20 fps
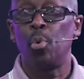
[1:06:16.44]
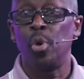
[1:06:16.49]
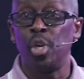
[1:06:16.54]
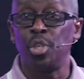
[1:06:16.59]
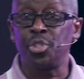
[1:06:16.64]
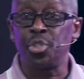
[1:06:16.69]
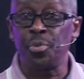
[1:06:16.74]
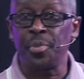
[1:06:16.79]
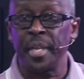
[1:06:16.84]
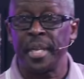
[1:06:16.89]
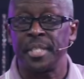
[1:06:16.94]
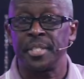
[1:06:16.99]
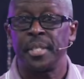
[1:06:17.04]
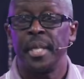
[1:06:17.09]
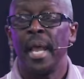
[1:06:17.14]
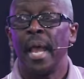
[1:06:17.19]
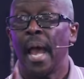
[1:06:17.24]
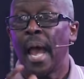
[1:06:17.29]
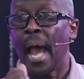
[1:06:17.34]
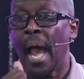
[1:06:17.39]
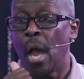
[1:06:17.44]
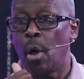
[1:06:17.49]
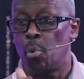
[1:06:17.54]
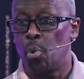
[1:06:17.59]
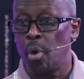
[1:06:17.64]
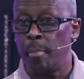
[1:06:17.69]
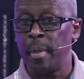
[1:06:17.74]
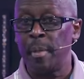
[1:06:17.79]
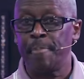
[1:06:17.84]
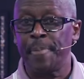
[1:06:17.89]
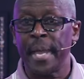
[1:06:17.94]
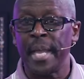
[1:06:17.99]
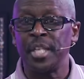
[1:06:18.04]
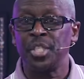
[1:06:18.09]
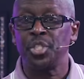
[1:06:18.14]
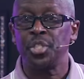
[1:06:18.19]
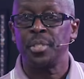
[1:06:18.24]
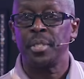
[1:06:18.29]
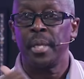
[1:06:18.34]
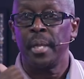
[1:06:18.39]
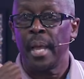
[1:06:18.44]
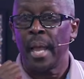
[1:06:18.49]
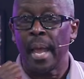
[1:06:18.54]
I will do this. I will be patient,